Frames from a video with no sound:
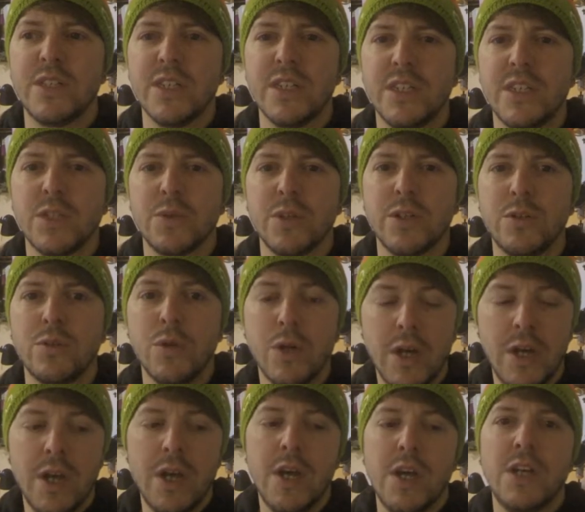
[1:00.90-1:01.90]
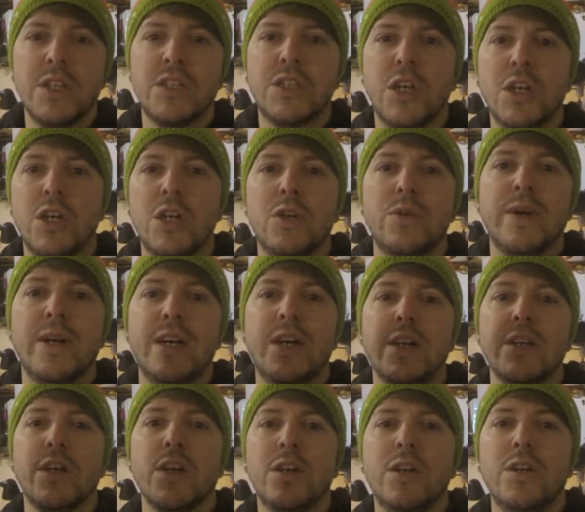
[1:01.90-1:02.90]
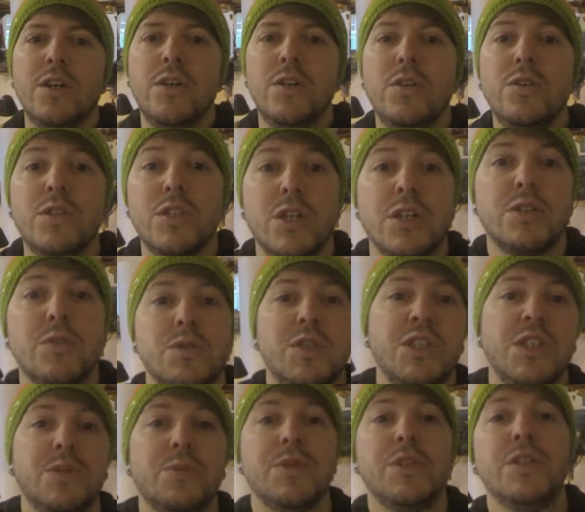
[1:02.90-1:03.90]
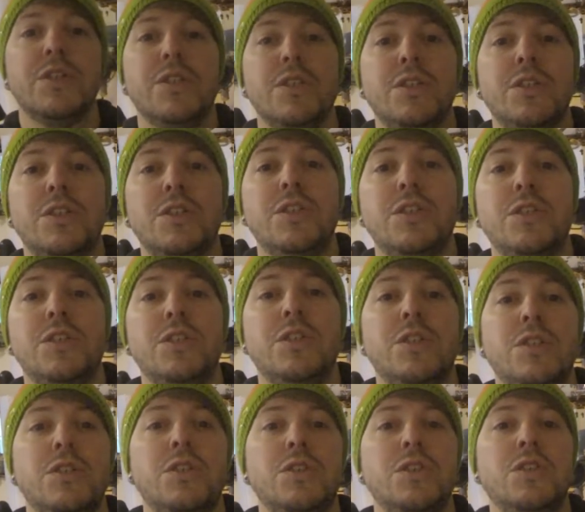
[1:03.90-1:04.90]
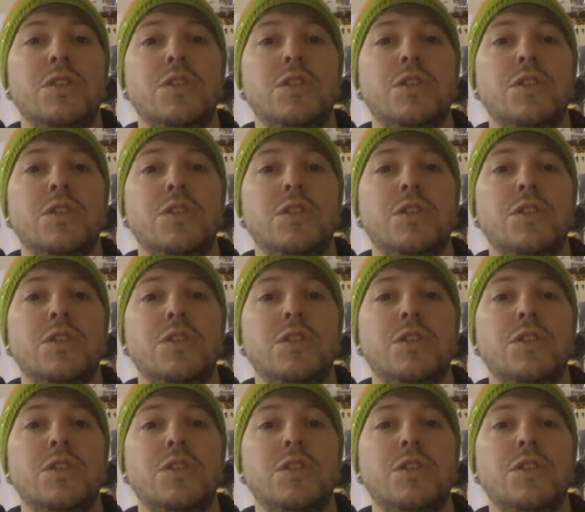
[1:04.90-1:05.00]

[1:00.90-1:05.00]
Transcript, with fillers: think is quite cool. So uh, go title sequence...